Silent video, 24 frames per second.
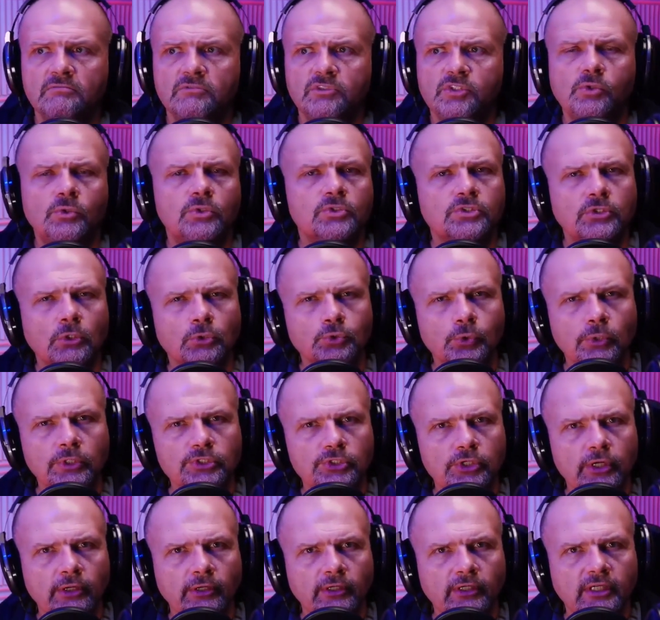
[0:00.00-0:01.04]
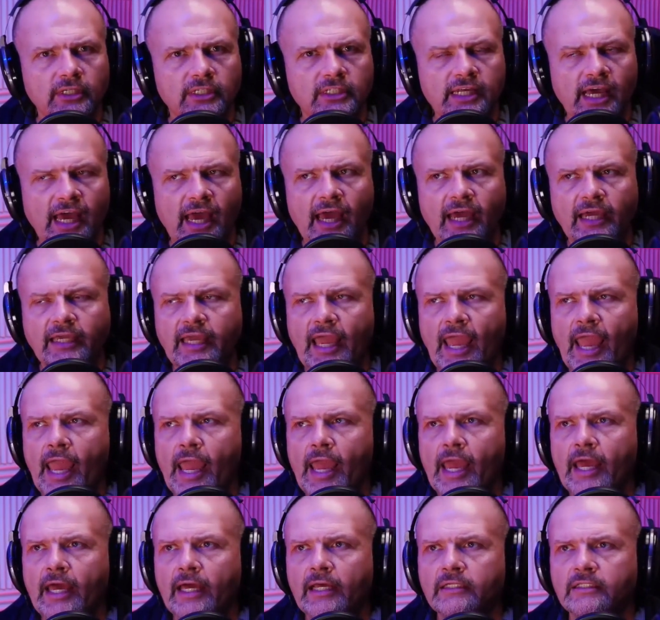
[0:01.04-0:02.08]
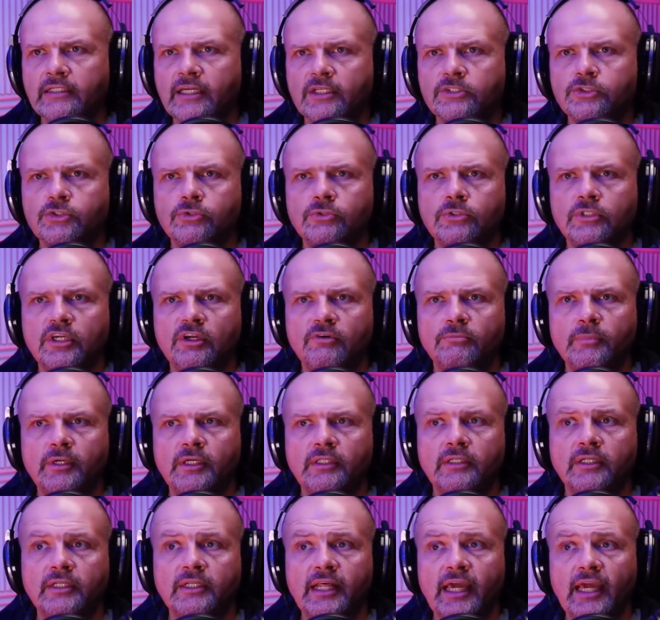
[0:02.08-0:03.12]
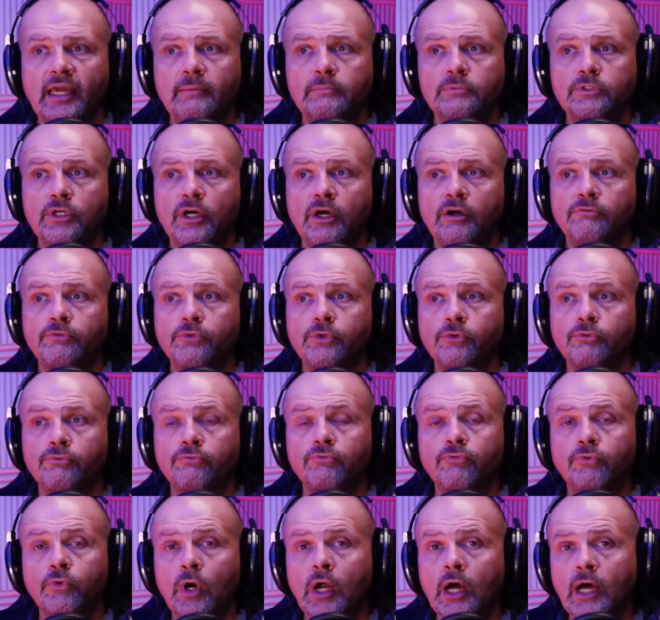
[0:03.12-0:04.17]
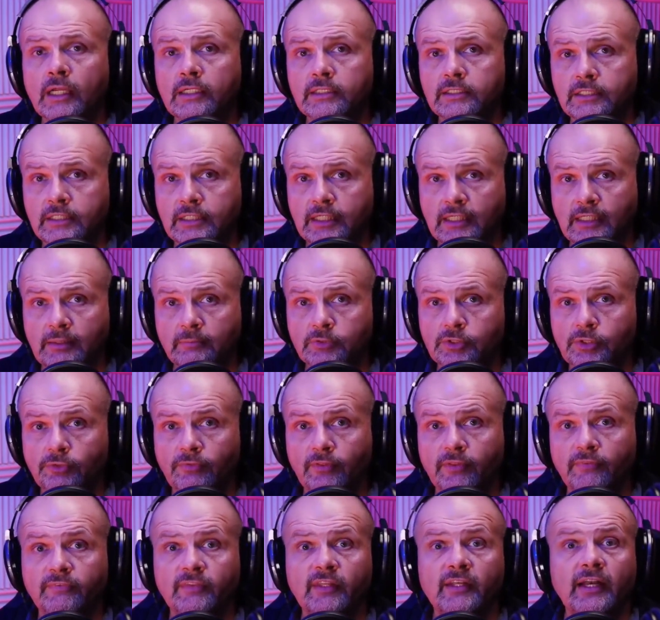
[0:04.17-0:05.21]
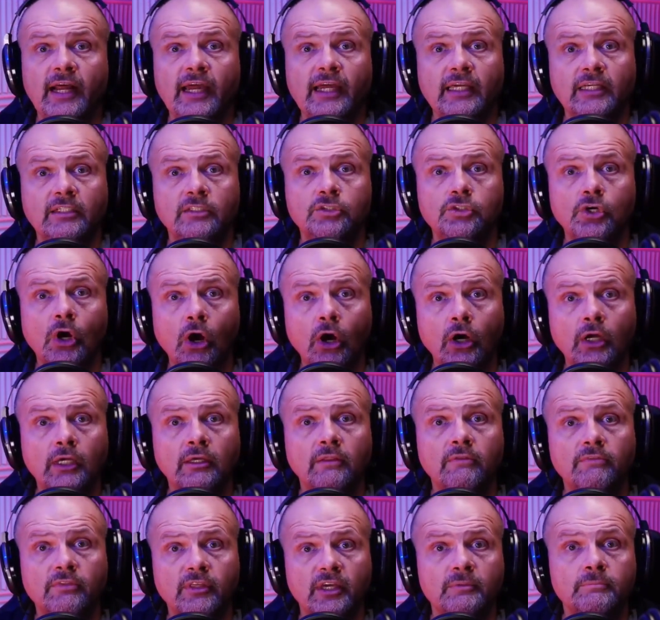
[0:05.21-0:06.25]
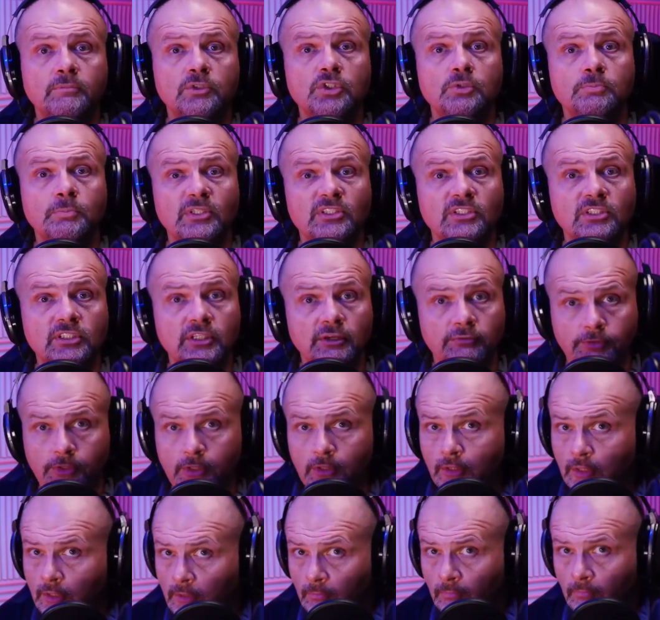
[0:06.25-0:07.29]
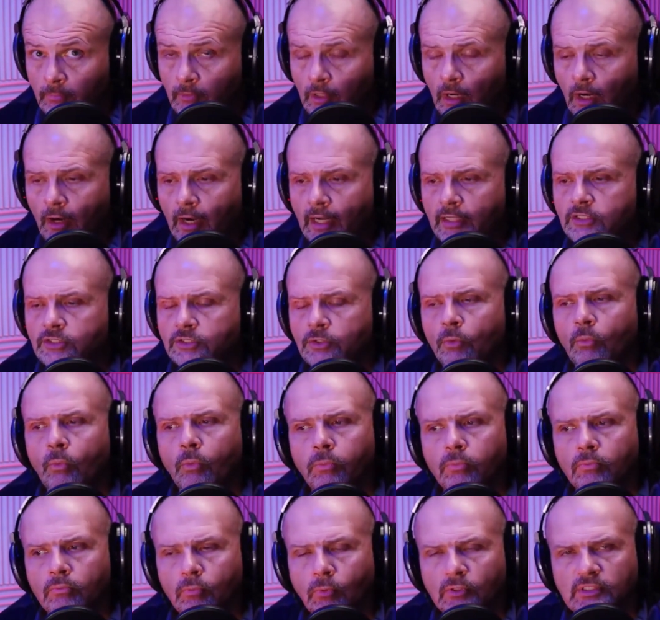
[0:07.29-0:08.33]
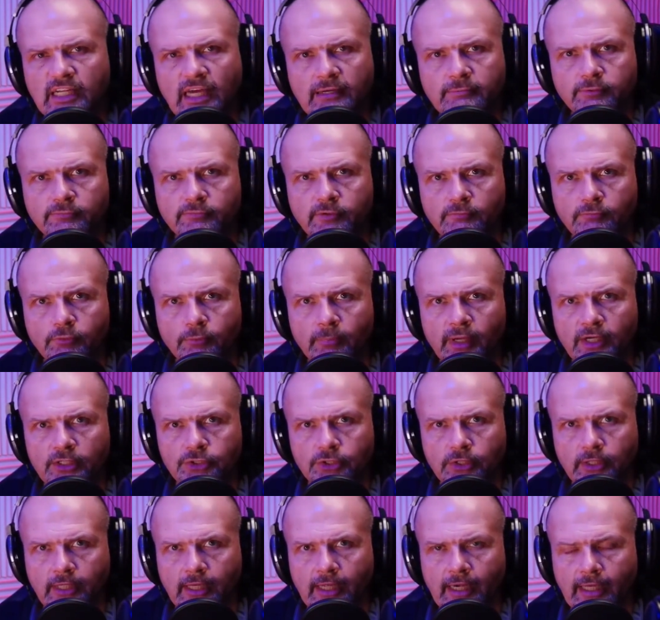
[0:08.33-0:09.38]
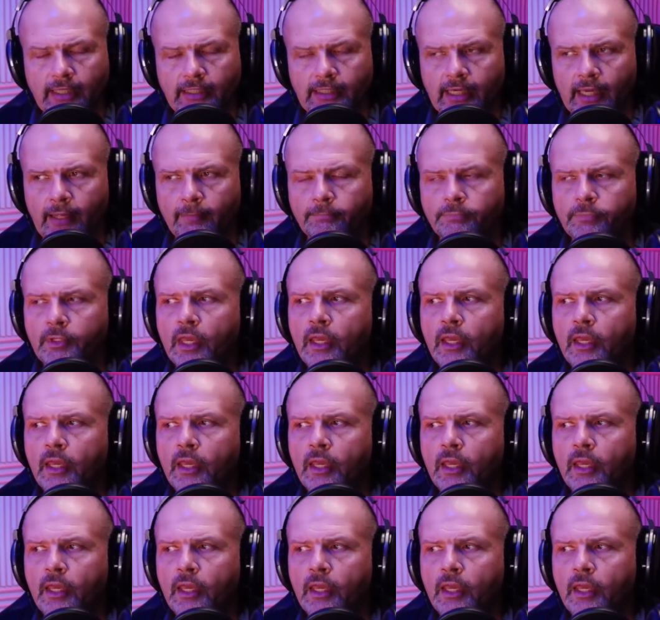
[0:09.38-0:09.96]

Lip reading: do a social engineering attack and get you to give me the names of your fraud team so that then I can target them specifically? All right, so what type of information can I get?